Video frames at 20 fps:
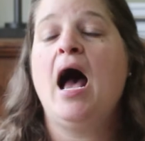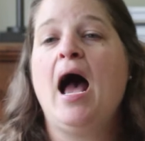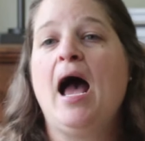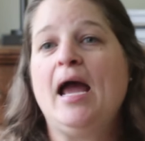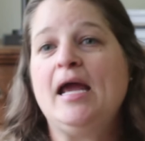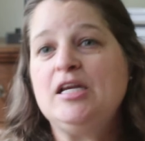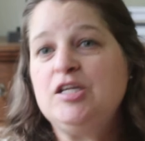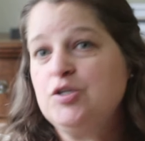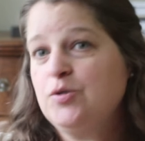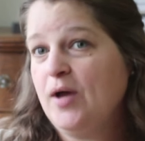
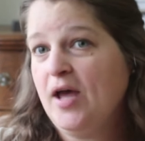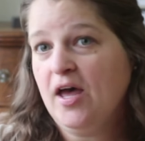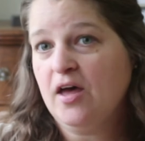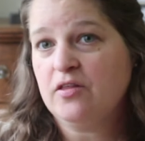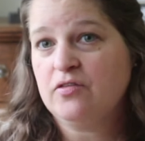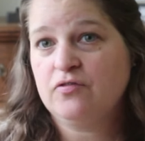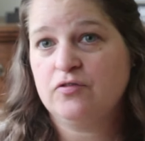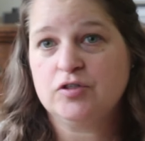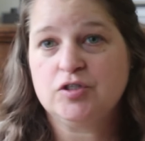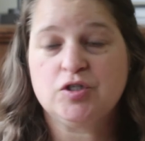I do a
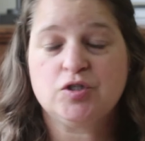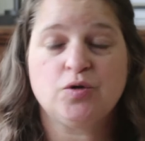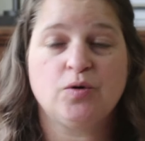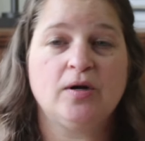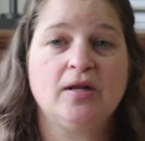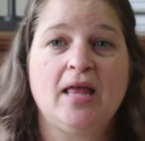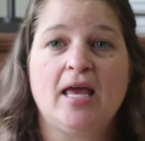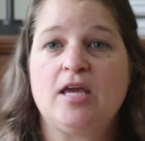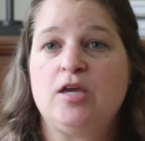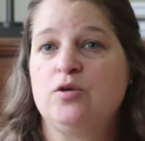health food
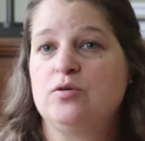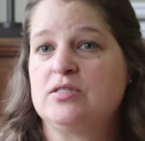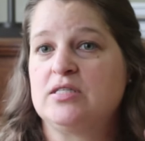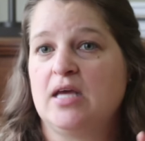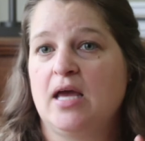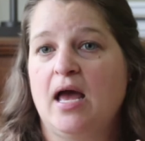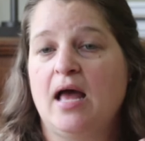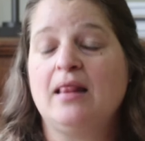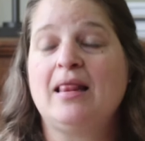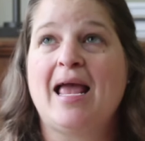store, like
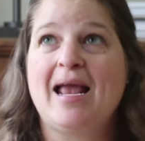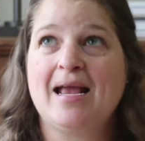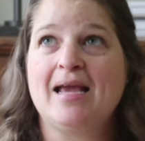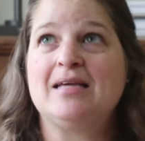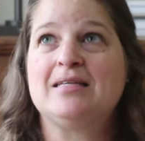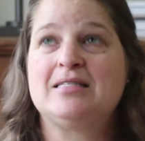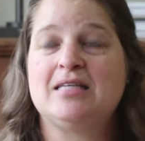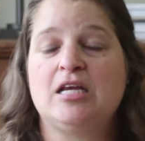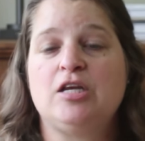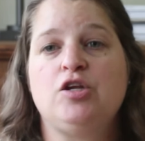
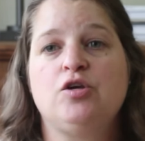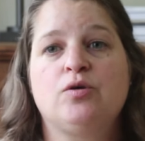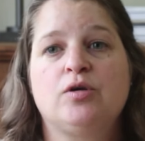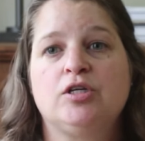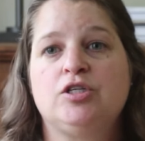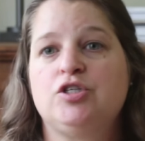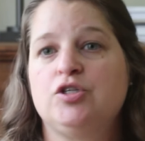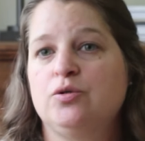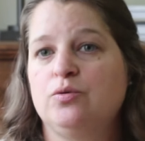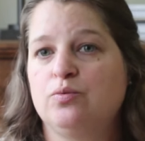I said, you
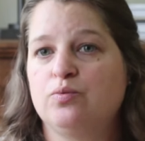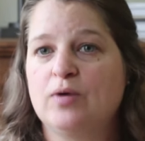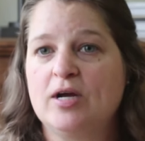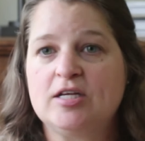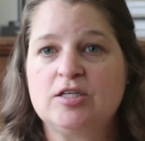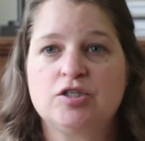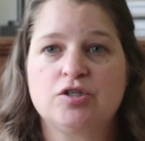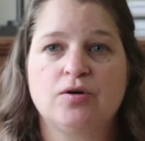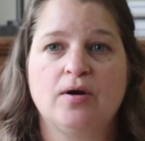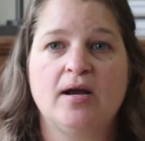could do
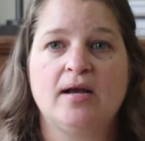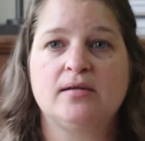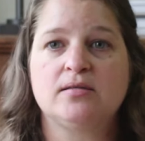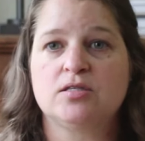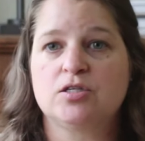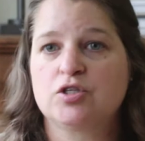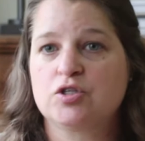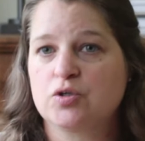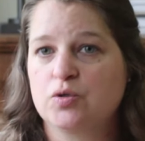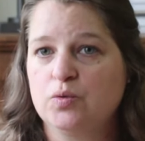
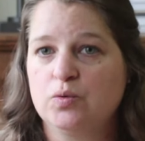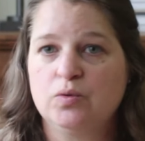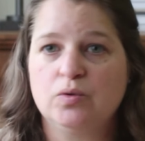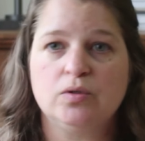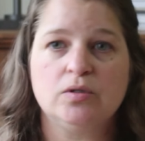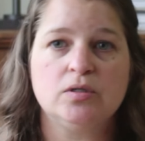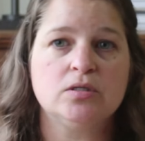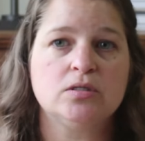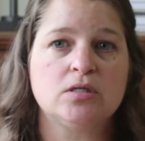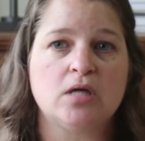restaurants,
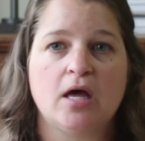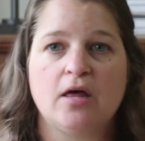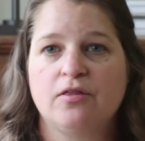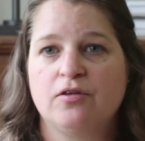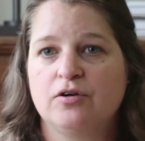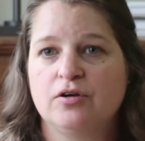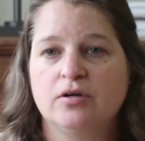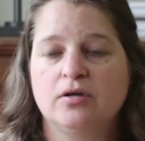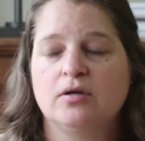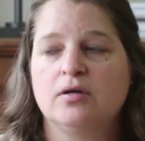schools,
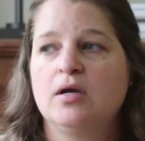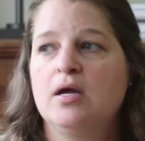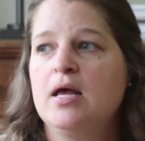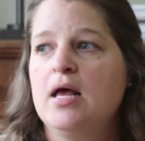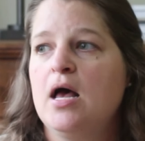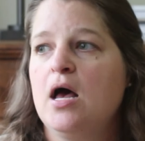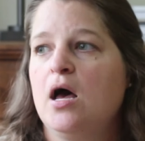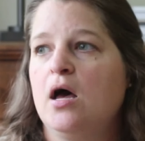other